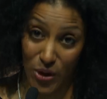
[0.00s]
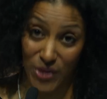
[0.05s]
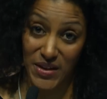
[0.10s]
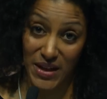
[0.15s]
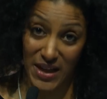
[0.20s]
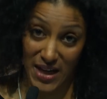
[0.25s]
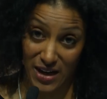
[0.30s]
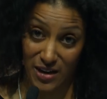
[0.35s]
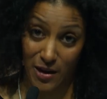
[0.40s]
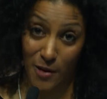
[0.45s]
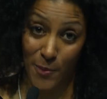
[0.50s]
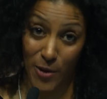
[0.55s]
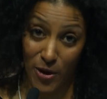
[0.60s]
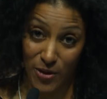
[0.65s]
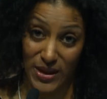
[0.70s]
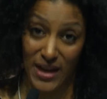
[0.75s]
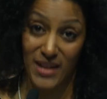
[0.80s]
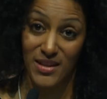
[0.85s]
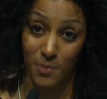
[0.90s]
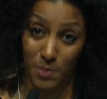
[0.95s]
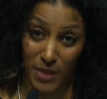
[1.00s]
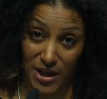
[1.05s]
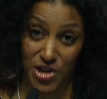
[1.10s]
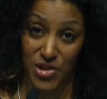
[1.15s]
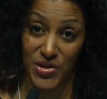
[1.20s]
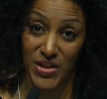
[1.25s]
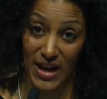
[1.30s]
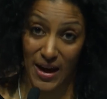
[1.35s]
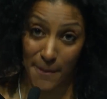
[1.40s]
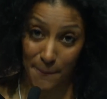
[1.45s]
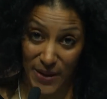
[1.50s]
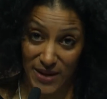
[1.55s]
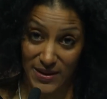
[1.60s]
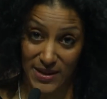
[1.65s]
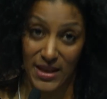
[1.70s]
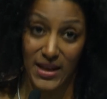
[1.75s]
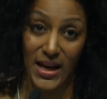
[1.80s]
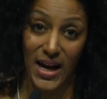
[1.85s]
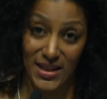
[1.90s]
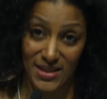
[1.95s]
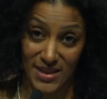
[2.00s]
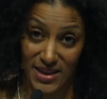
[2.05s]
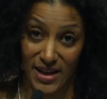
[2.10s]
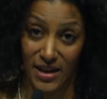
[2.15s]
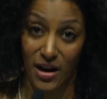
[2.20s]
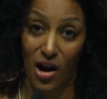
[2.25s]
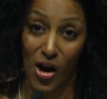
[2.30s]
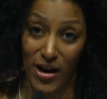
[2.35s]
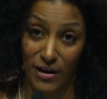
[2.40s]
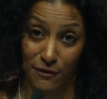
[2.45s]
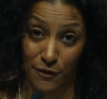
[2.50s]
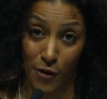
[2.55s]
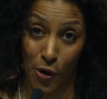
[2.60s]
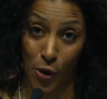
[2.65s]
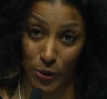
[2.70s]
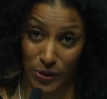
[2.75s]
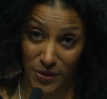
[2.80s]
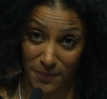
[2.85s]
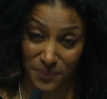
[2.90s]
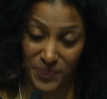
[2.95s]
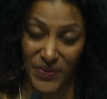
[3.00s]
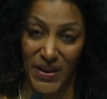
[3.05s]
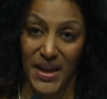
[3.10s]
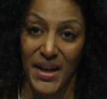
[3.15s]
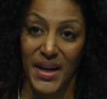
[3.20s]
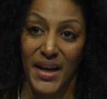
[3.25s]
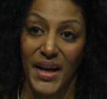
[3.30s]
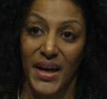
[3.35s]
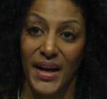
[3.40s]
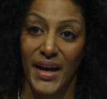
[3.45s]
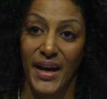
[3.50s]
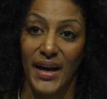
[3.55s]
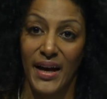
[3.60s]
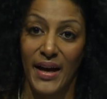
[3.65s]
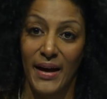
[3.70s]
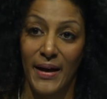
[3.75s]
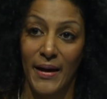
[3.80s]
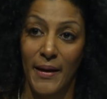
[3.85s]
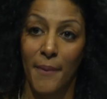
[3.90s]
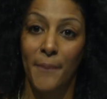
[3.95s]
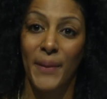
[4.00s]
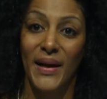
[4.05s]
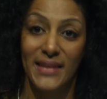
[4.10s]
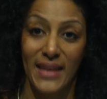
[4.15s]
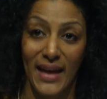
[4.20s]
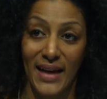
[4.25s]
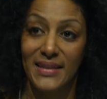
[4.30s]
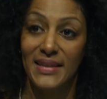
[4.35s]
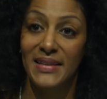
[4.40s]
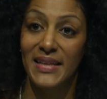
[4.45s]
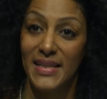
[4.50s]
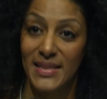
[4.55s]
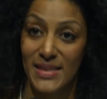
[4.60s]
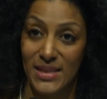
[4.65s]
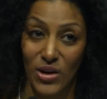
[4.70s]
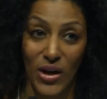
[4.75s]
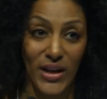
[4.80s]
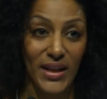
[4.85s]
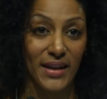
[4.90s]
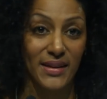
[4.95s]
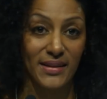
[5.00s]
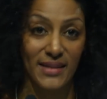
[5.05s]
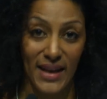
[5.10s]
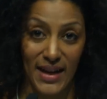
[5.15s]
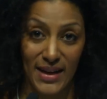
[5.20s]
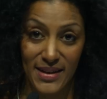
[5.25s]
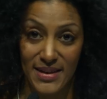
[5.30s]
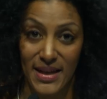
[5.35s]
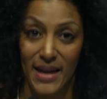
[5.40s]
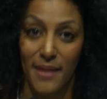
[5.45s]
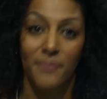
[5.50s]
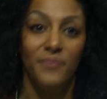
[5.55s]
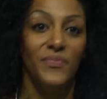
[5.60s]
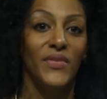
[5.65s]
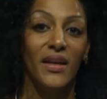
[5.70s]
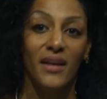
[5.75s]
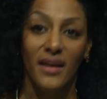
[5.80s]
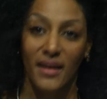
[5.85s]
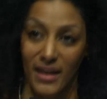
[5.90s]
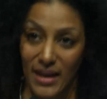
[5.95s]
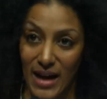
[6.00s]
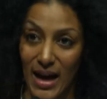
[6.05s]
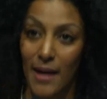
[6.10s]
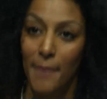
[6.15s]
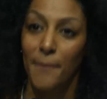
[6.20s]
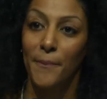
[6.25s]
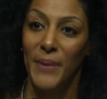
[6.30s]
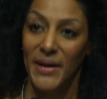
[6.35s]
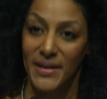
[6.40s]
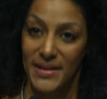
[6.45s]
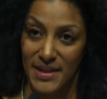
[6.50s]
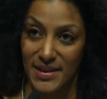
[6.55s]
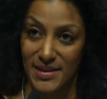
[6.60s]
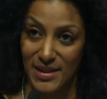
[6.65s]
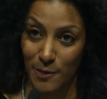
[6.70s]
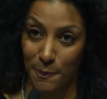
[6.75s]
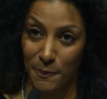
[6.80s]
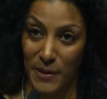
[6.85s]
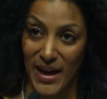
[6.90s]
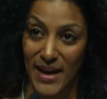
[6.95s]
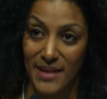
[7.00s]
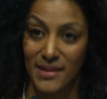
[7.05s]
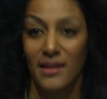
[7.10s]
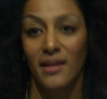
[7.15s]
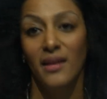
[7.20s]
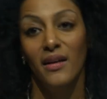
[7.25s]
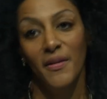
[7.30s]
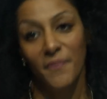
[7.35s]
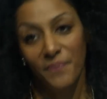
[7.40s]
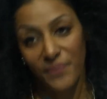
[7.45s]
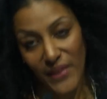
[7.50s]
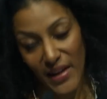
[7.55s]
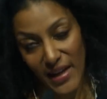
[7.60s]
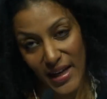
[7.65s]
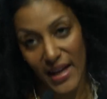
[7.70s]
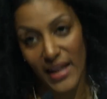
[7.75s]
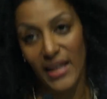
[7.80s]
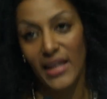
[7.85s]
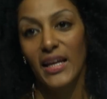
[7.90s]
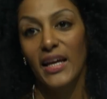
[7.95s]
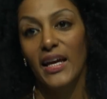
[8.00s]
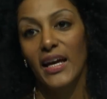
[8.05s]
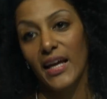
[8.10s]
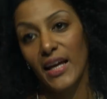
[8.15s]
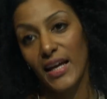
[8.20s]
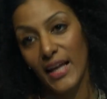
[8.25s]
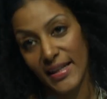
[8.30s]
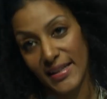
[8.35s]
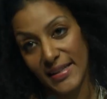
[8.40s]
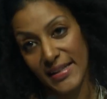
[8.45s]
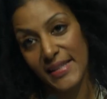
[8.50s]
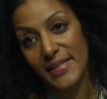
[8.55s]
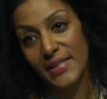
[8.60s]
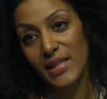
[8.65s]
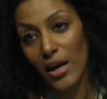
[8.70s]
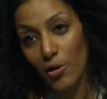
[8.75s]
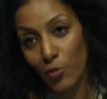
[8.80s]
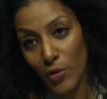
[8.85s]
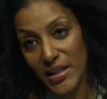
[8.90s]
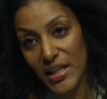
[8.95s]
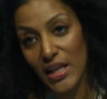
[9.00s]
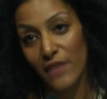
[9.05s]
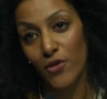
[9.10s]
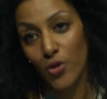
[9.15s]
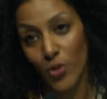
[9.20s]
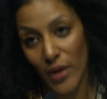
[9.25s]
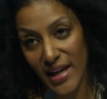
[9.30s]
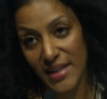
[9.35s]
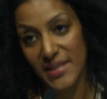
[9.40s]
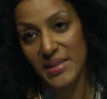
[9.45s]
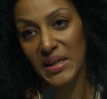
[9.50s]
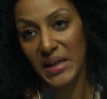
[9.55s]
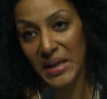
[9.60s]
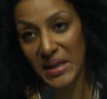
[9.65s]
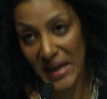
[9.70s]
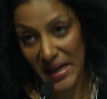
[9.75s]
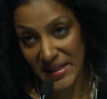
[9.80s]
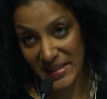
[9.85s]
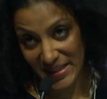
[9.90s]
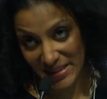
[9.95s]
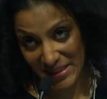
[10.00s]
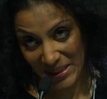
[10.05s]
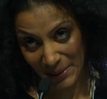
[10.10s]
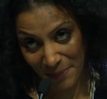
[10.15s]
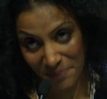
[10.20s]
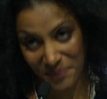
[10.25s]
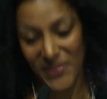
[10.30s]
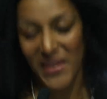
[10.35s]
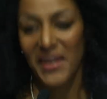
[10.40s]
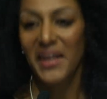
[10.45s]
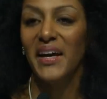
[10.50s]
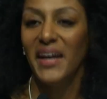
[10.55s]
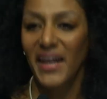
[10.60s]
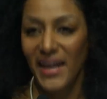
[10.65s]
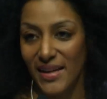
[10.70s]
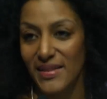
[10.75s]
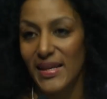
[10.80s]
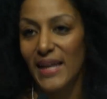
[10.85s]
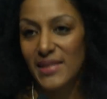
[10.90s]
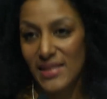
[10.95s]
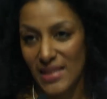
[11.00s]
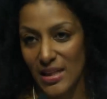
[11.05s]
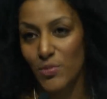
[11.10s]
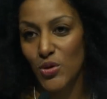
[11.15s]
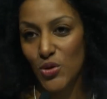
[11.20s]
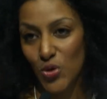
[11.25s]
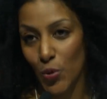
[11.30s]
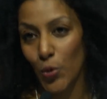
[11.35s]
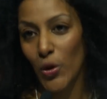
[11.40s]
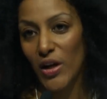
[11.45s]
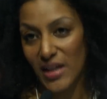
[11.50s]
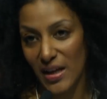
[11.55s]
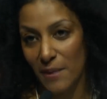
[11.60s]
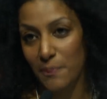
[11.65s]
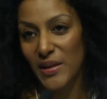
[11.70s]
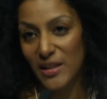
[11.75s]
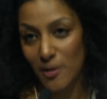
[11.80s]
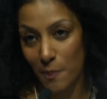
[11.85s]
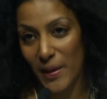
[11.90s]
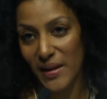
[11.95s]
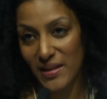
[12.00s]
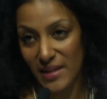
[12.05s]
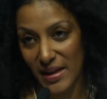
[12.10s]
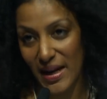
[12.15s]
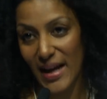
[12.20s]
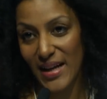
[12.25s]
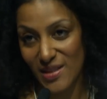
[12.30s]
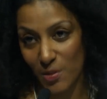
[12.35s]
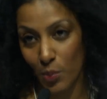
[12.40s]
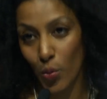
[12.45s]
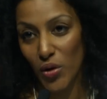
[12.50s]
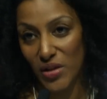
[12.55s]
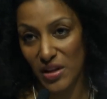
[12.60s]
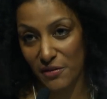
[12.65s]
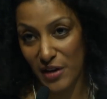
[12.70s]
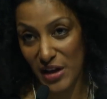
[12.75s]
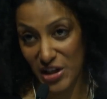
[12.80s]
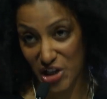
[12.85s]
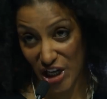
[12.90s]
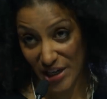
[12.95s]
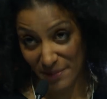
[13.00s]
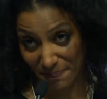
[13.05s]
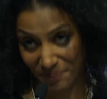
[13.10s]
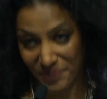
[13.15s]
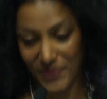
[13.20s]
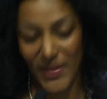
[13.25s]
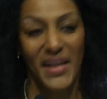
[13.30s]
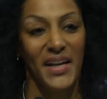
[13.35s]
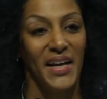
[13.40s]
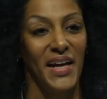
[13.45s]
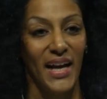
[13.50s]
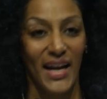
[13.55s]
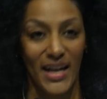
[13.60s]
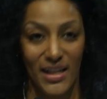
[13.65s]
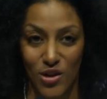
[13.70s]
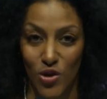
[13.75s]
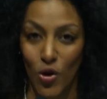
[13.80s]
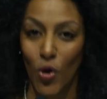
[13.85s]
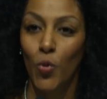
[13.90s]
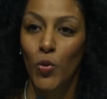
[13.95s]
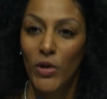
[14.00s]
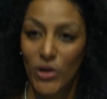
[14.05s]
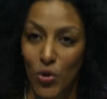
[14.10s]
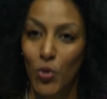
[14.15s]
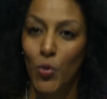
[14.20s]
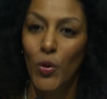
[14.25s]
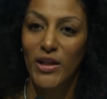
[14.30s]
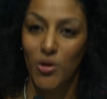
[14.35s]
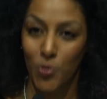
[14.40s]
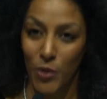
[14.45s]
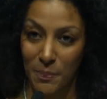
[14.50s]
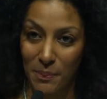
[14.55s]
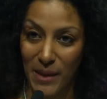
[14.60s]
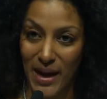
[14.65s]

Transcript: not care about as much the empathy as their iPhone, but at least I can tell them, come, participate, at least I will give you extra credit. That seems to work a bit better as a motivation. So we do what we